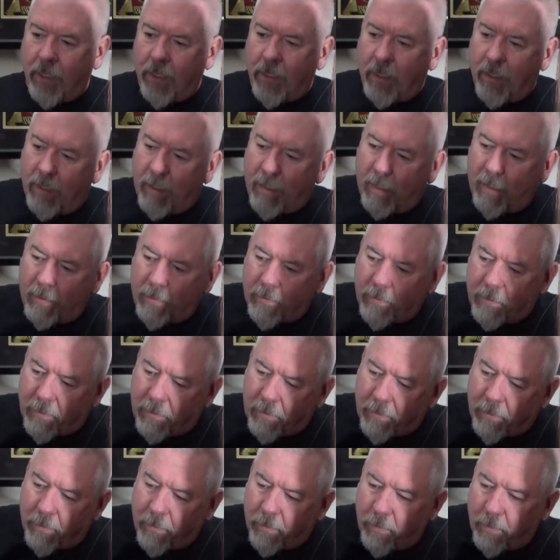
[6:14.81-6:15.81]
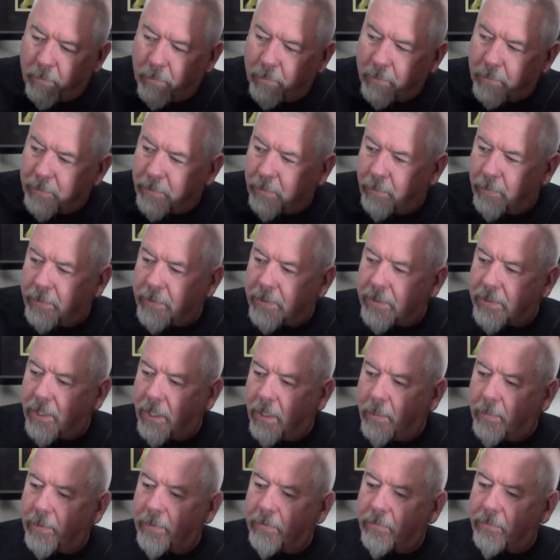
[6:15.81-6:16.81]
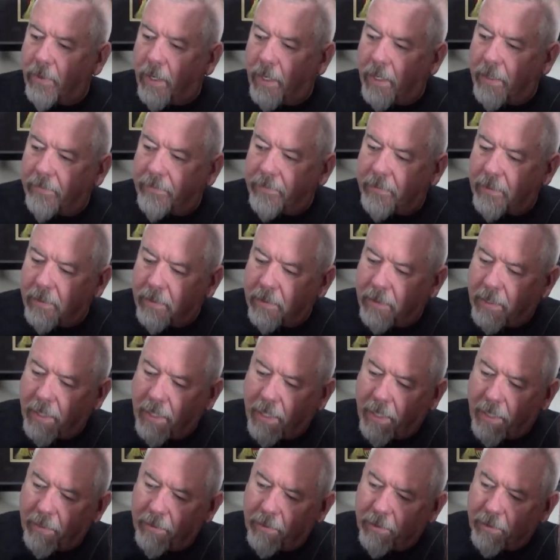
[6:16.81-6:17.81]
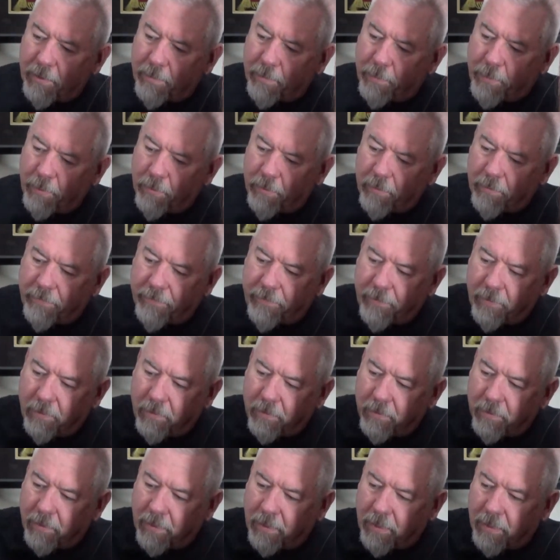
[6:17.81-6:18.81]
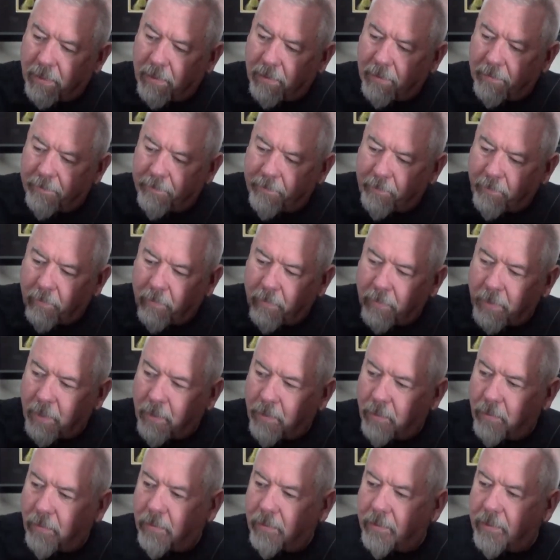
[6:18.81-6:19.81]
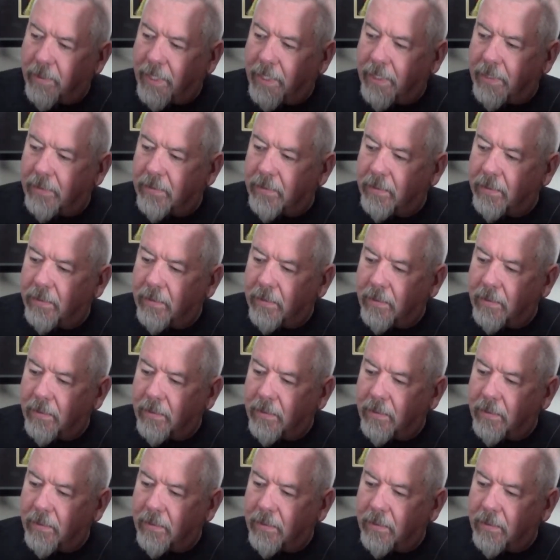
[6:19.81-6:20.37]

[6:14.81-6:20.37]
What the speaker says: So when this helmet arrived, they had this beautiful ornate